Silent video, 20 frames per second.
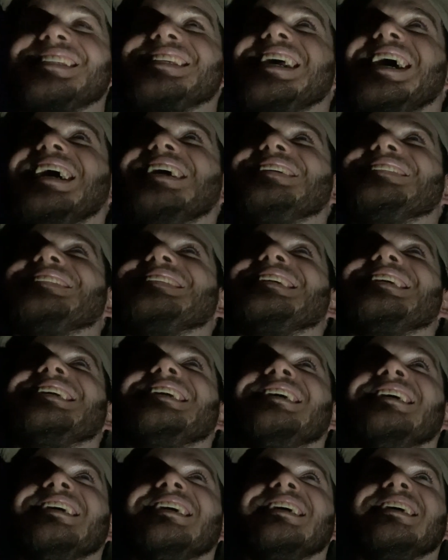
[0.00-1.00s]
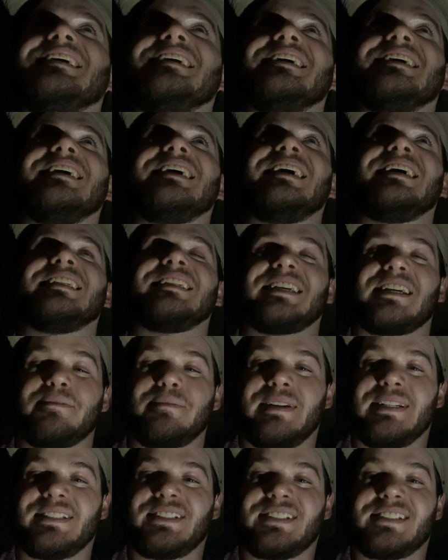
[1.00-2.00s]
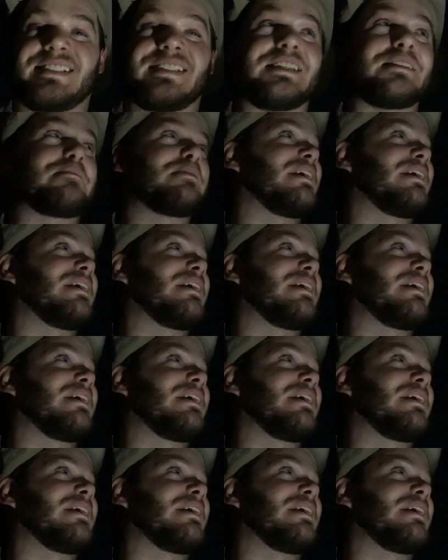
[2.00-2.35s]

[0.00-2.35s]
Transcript: sound, I think I might just sleep